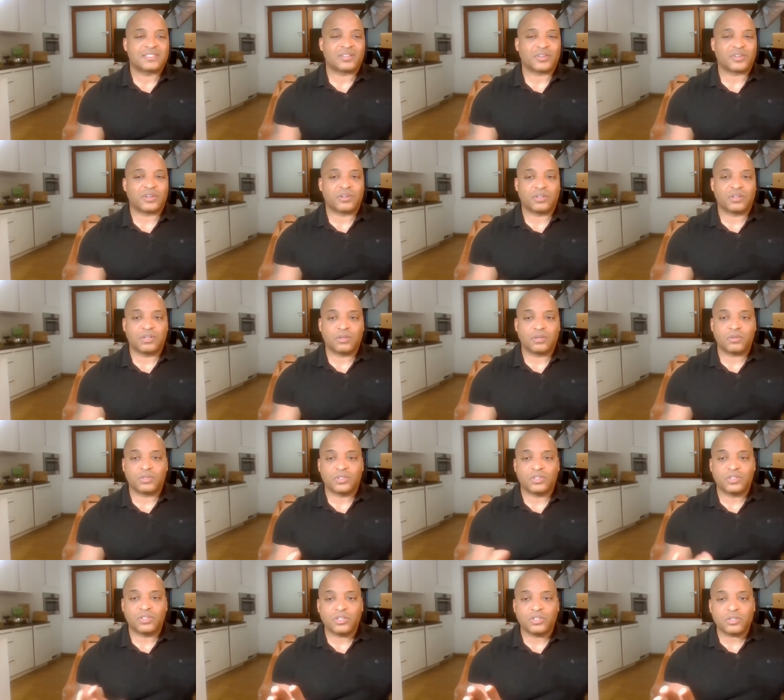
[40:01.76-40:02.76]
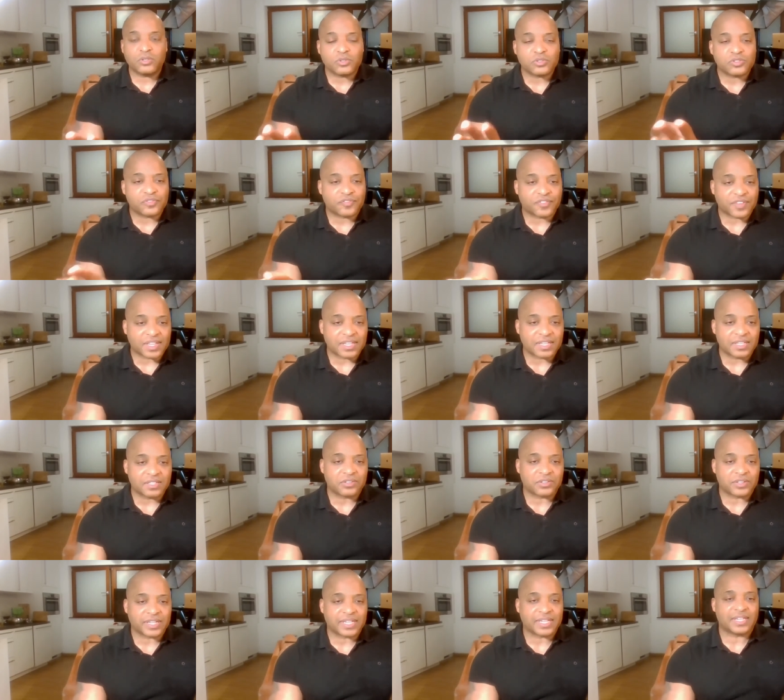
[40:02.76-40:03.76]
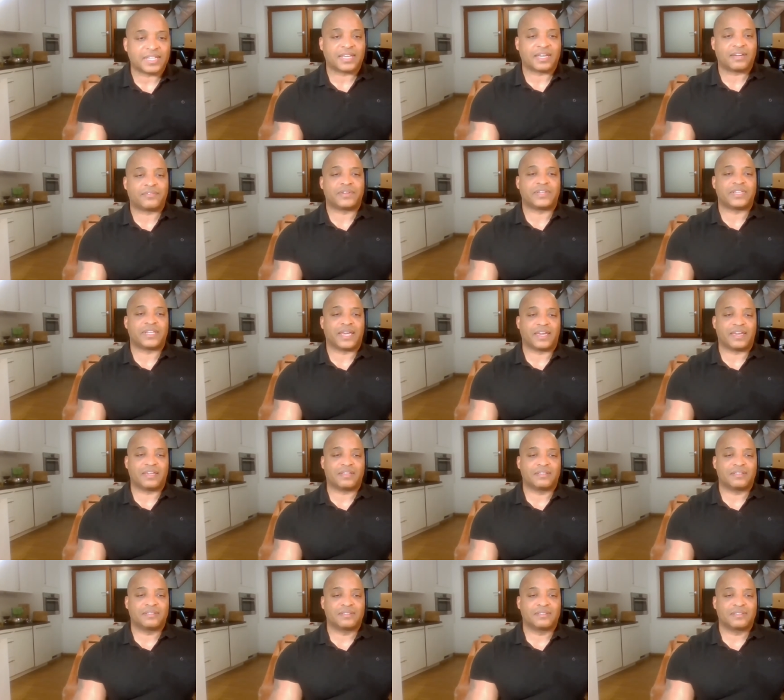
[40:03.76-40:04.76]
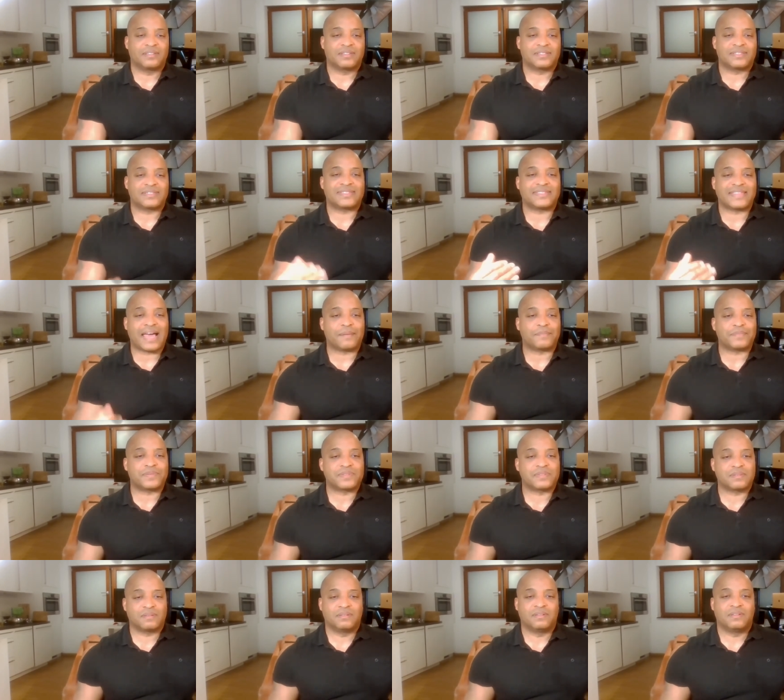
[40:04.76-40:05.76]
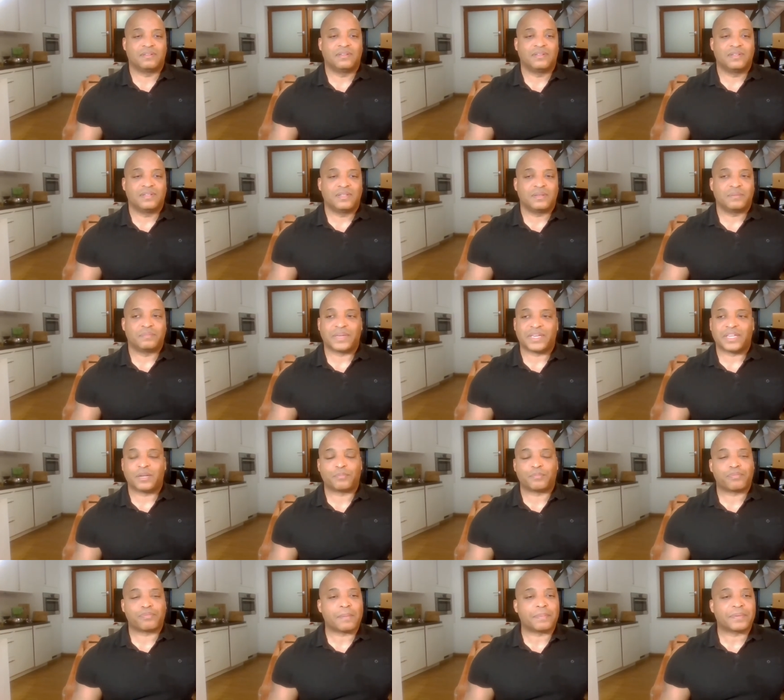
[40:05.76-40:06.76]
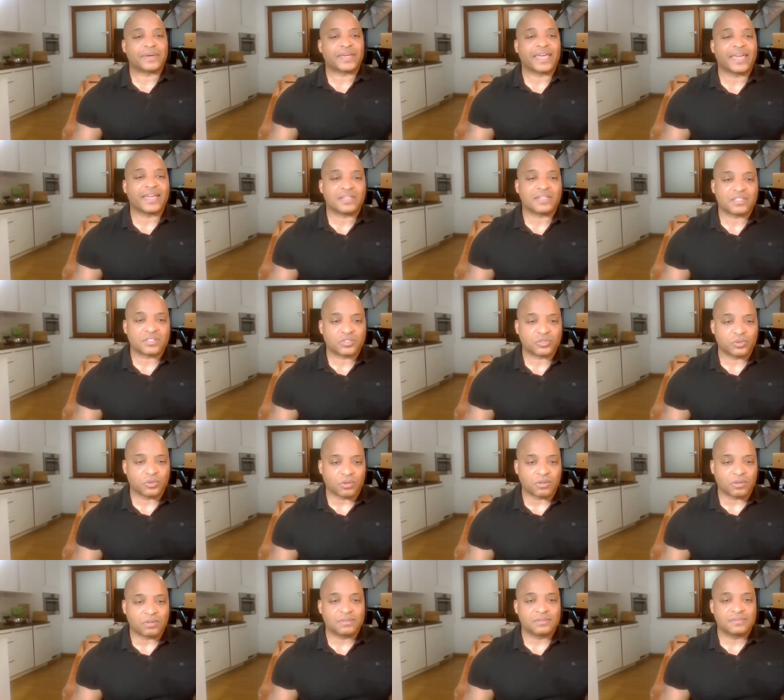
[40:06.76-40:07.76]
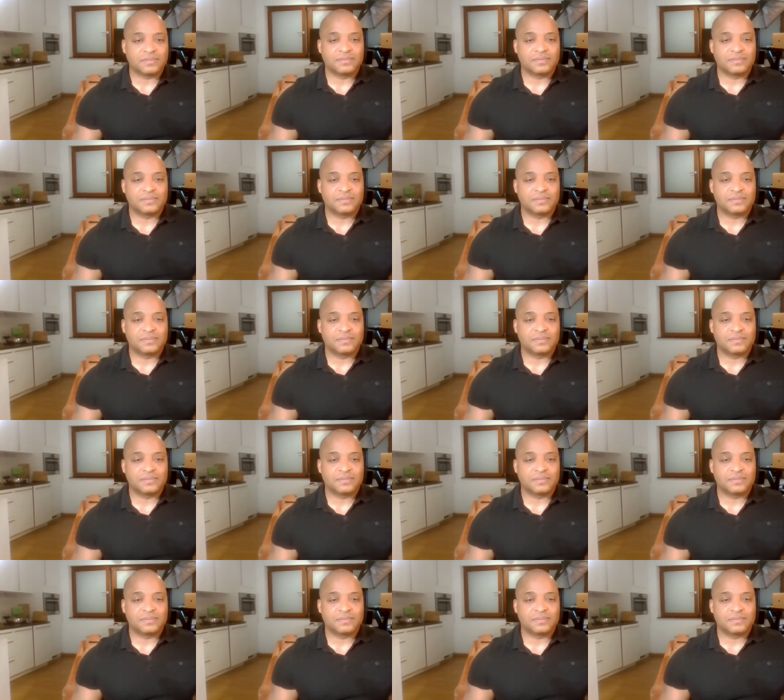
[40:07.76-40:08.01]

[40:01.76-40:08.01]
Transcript: so your news feed you're getting every day stops being a propaganda tool.